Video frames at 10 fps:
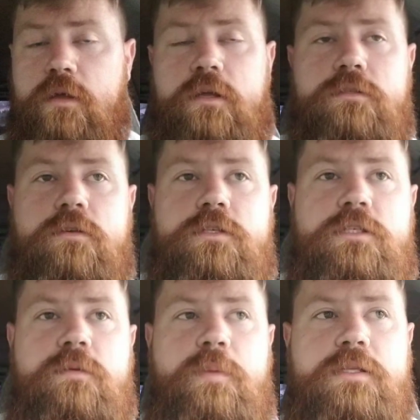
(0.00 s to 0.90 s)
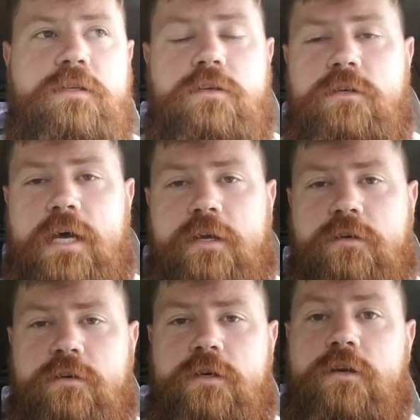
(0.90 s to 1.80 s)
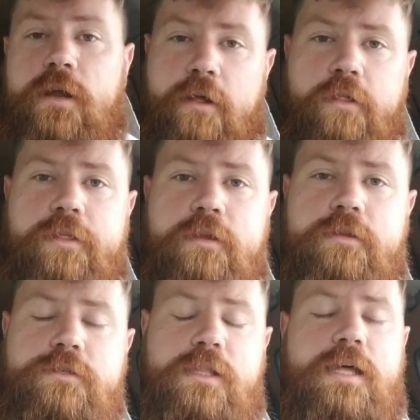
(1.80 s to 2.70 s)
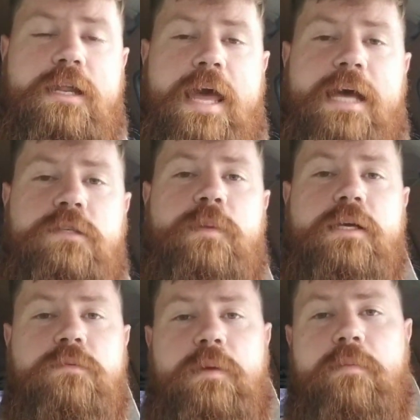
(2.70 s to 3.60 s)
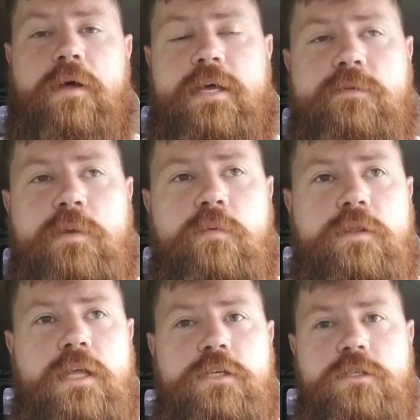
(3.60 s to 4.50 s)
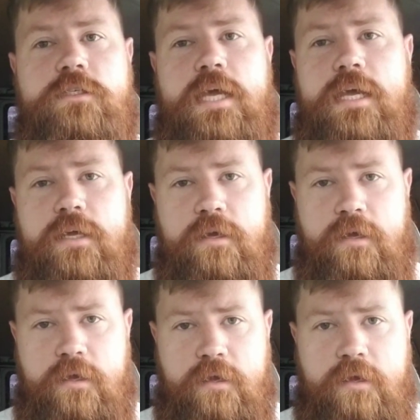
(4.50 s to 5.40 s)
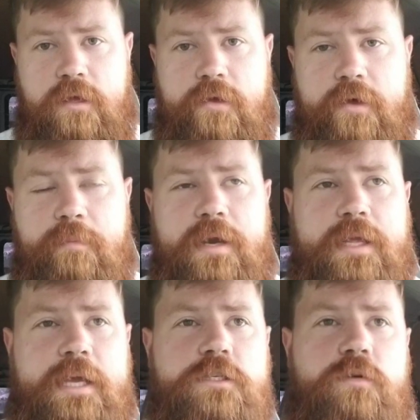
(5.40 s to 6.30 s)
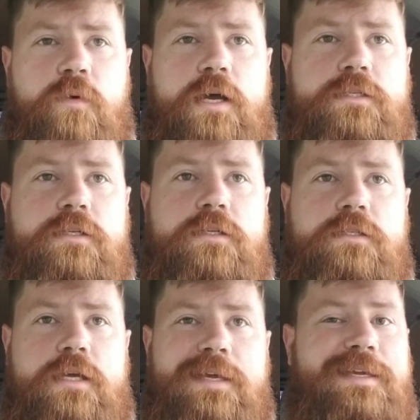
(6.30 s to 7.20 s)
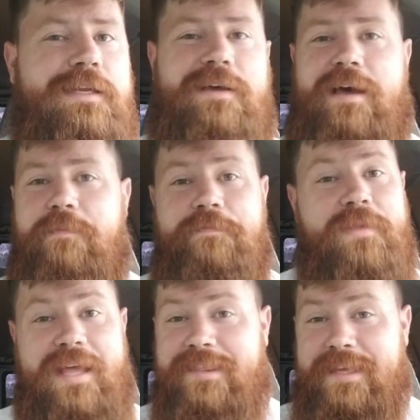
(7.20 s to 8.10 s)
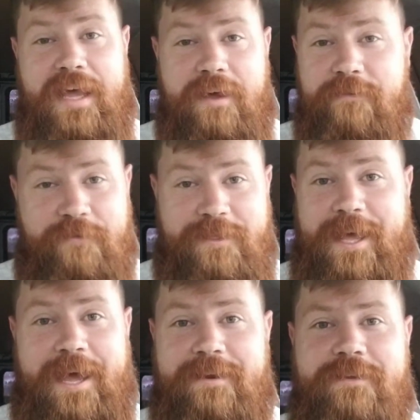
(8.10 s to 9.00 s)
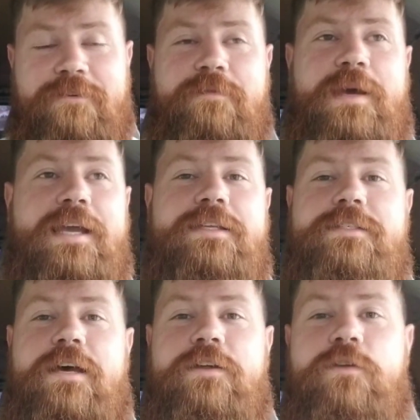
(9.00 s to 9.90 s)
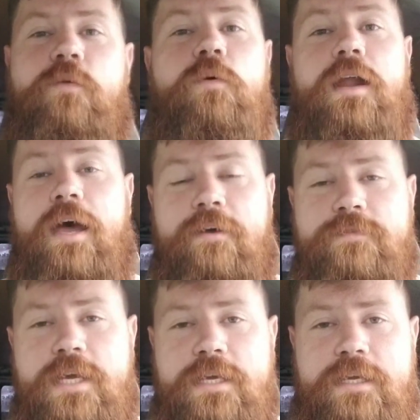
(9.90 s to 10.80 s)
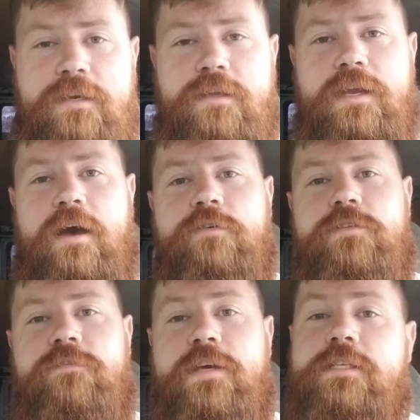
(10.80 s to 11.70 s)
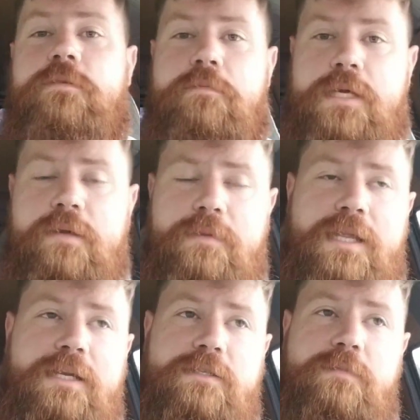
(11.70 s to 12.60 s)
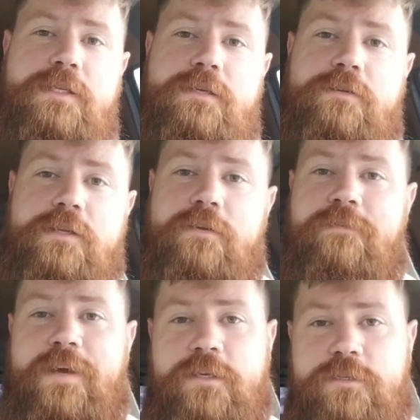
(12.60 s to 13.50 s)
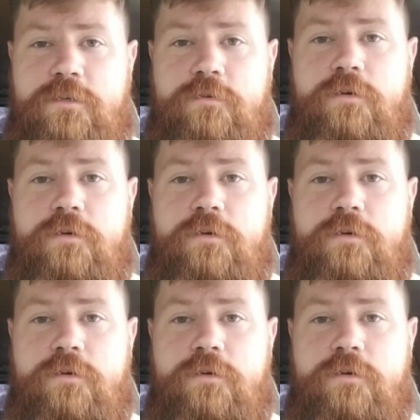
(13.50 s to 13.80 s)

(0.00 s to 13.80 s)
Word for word: so it just depends on your doctor and your health, and there's a lot of aspects. People ask me what they should take uh, medication wise, and it's like, you know, I'm not the guy for that. You know what I mean? I can tell you what I have taken and how it's affected me, but that doesn't mean it's how it's going to affect you.